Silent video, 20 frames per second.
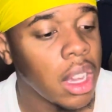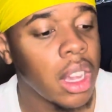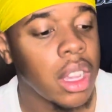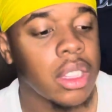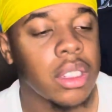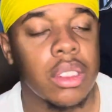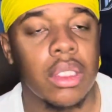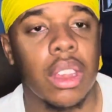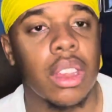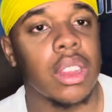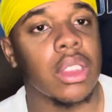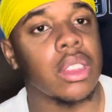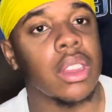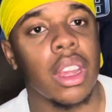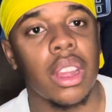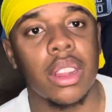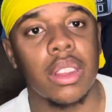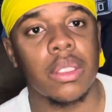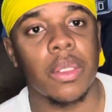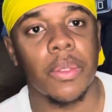So yeah,
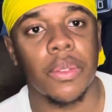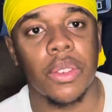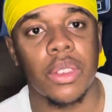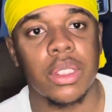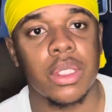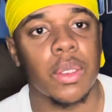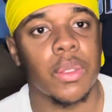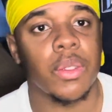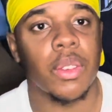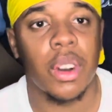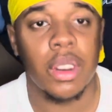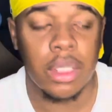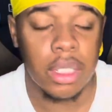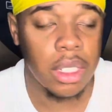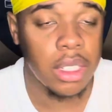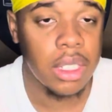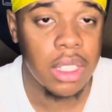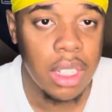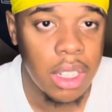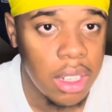they defensive
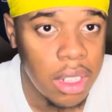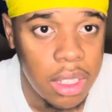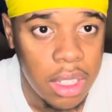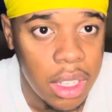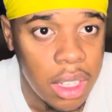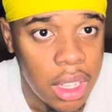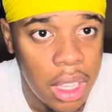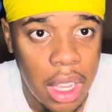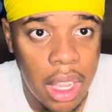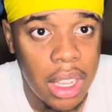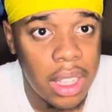versatility